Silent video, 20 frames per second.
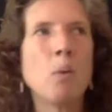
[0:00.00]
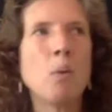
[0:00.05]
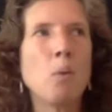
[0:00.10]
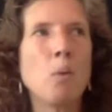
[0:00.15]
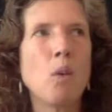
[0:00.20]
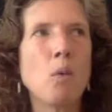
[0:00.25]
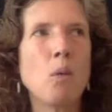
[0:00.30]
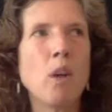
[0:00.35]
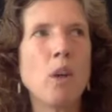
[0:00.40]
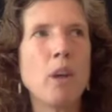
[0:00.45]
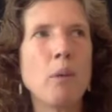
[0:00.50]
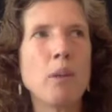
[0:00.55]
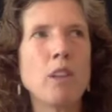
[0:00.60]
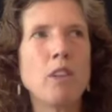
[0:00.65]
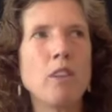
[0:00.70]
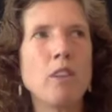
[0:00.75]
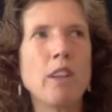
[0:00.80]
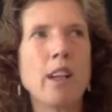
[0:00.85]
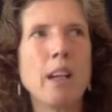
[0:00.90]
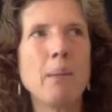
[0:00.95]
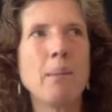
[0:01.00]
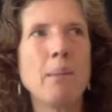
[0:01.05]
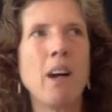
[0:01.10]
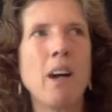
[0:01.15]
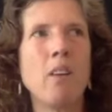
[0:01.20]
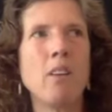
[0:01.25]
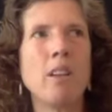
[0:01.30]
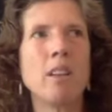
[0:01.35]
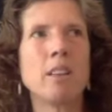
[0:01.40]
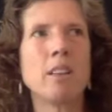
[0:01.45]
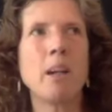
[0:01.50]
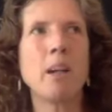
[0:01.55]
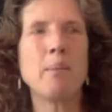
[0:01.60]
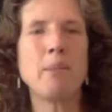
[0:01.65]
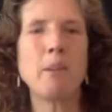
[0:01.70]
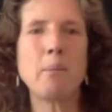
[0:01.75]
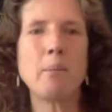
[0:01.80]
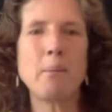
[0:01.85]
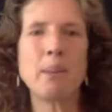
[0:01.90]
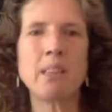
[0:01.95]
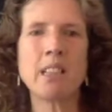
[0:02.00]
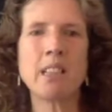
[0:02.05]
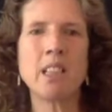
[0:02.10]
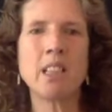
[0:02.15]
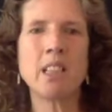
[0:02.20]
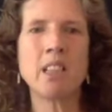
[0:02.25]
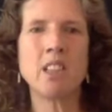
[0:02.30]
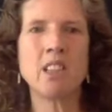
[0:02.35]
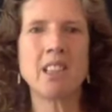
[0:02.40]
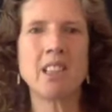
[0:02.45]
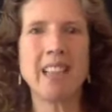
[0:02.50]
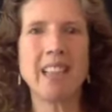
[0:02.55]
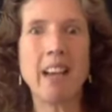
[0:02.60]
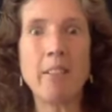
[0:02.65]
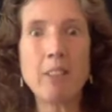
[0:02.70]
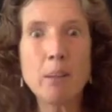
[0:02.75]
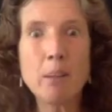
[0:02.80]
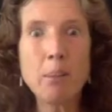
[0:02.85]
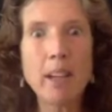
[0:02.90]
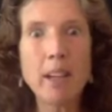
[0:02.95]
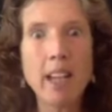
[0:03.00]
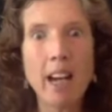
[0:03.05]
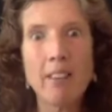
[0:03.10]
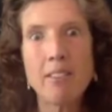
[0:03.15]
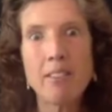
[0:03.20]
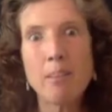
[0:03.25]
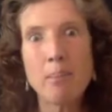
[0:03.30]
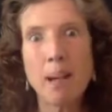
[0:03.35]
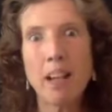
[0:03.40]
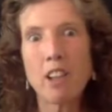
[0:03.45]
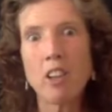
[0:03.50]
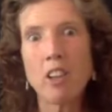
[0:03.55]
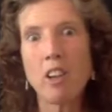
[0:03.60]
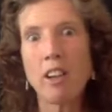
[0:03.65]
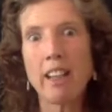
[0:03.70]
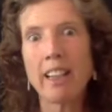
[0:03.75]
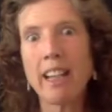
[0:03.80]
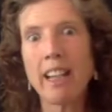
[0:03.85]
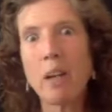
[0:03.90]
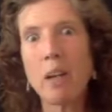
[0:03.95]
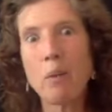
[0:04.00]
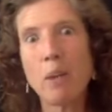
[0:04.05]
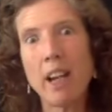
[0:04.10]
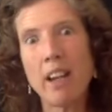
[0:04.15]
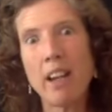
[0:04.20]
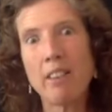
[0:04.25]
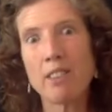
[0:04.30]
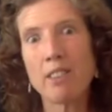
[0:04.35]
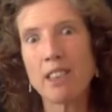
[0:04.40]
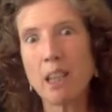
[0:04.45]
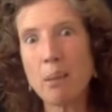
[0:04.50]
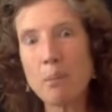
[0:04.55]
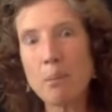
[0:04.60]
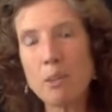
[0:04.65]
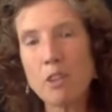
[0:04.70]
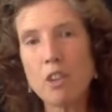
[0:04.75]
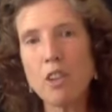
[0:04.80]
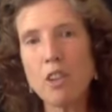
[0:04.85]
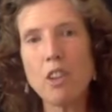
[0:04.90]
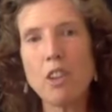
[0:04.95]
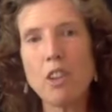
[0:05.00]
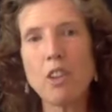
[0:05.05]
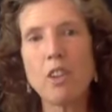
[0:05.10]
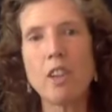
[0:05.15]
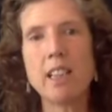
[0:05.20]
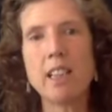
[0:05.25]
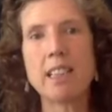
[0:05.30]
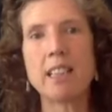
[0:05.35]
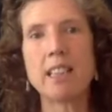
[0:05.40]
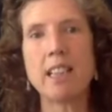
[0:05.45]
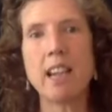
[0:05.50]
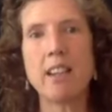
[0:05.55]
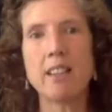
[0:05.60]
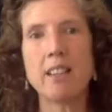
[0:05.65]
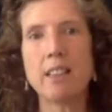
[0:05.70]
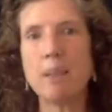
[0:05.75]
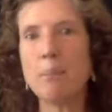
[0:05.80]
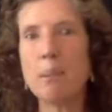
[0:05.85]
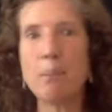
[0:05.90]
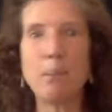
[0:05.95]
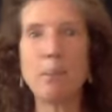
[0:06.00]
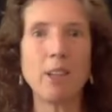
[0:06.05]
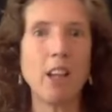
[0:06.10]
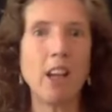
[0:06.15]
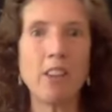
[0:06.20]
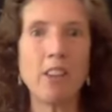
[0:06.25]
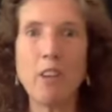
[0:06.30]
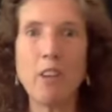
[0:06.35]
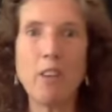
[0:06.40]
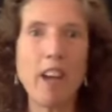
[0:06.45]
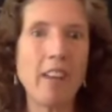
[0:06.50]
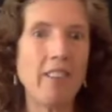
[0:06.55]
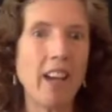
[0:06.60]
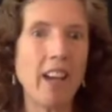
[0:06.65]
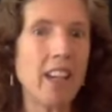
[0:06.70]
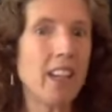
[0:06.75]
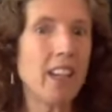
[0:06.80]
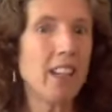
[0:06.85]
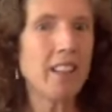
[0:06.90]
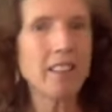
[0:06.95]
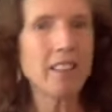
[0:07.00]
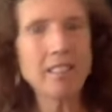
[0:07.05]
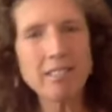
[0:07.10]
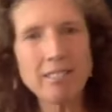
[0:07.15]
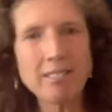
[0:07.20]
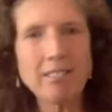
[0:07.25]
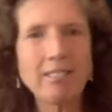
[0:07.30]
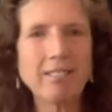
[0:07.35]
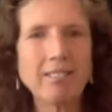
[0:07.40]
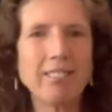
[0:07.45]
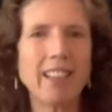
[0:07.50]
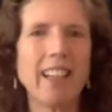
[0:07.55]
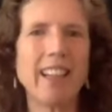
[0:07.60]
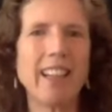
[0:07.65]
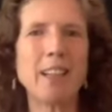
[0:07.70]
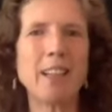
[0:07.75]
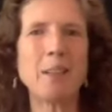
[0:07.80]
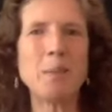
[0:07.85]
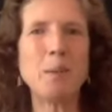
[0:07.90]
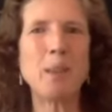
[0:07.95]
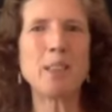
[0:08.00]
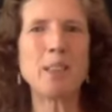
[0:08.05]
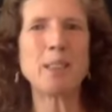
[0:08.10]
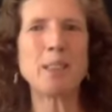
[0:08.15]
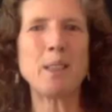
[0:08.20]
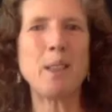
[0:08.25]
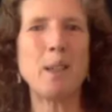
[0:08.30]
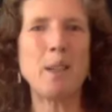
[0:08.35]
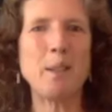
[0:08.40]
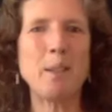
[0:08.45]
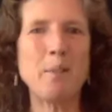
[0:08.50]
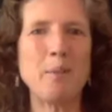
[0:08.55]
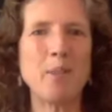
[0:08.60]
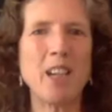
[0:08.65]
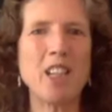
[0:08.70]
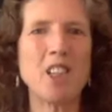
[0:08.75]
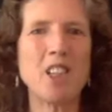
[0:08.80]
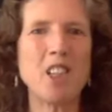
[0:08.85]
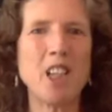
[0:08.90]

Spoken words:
what are we talking about in terms of percentage? Does everybody have a melancholy gateway of some sort, or is there some people that don't have any? Like, what's the ratio?